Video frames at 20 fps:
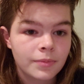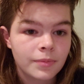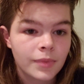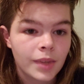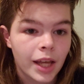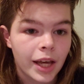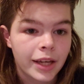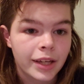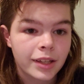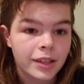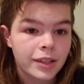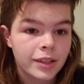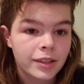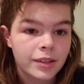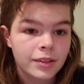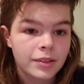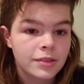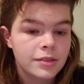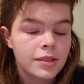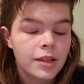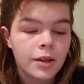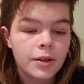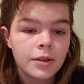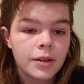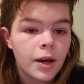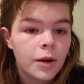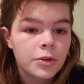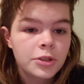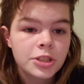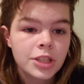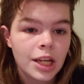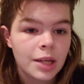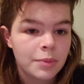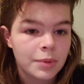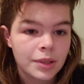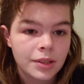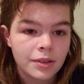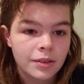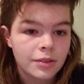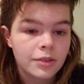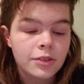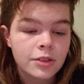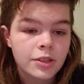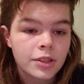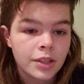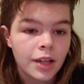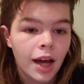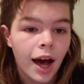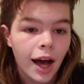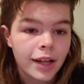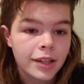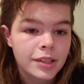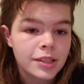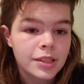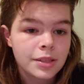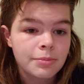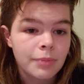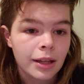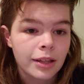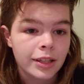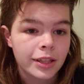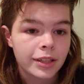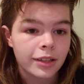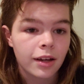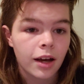Like, no shame in not smelling